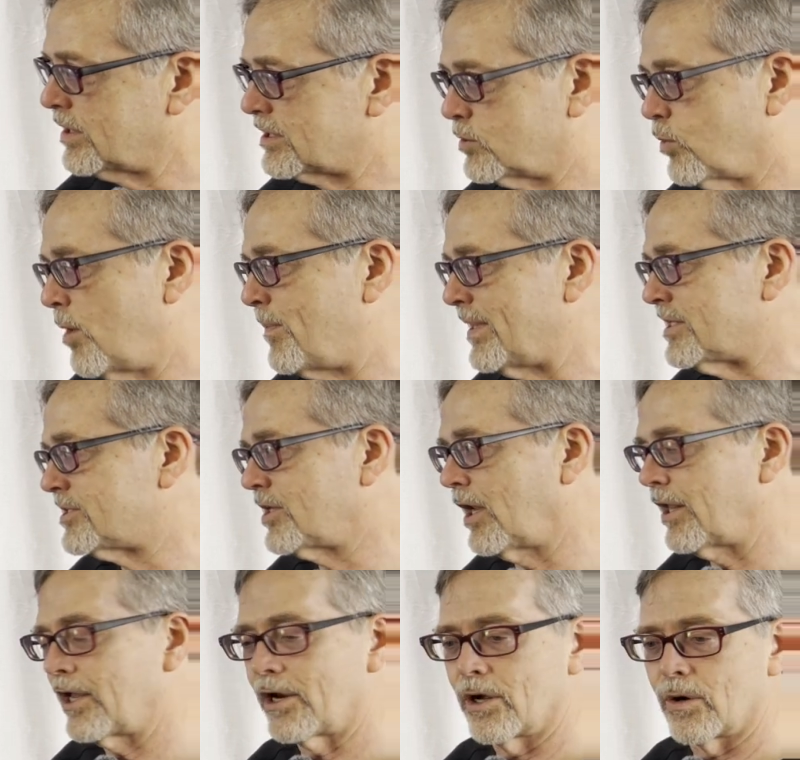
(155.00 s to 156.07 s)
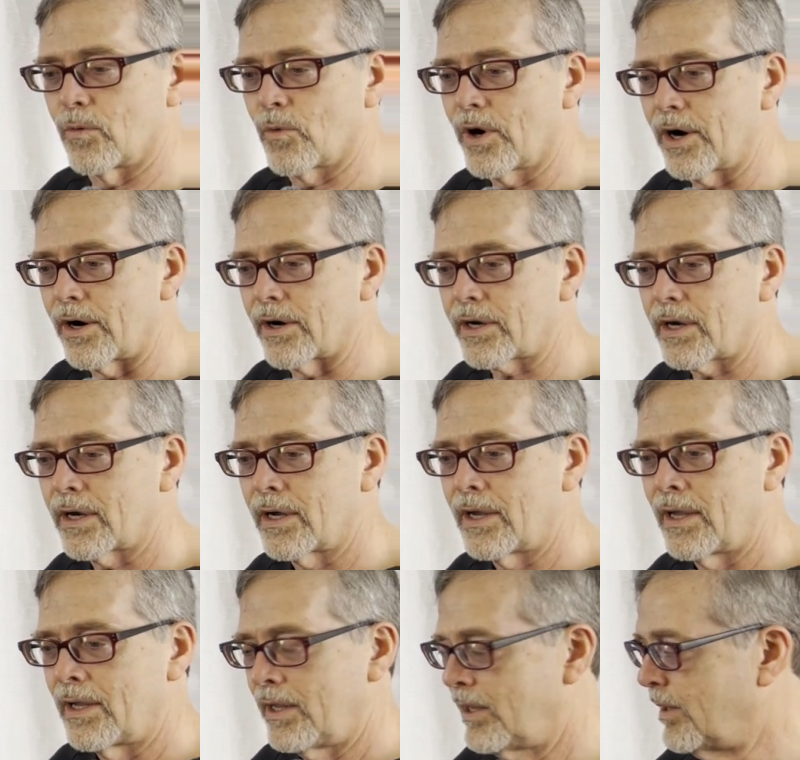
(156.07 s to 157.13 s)
the sweeping cilia don't work,
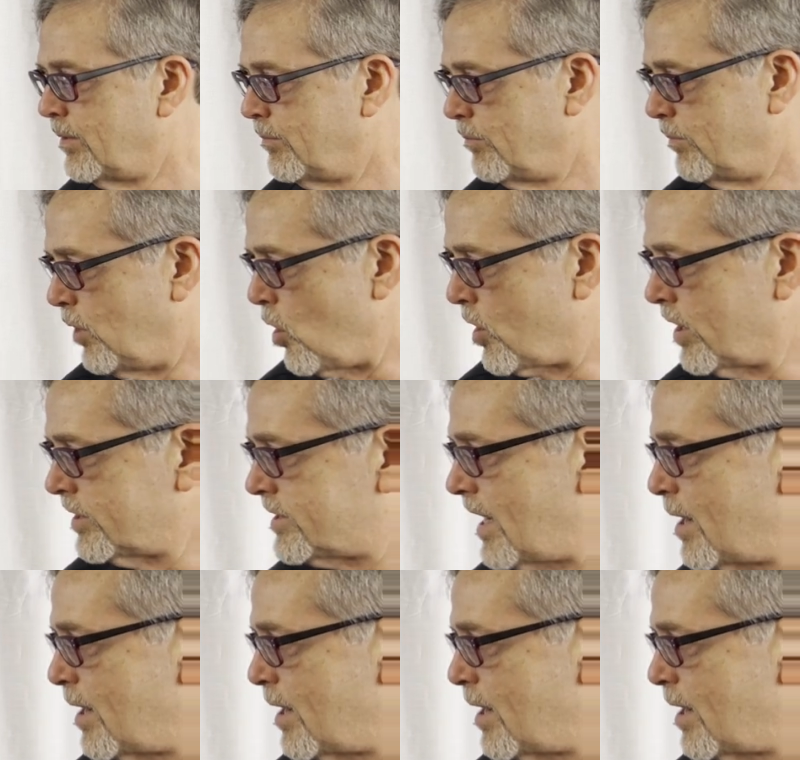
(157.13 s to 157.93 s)
mucus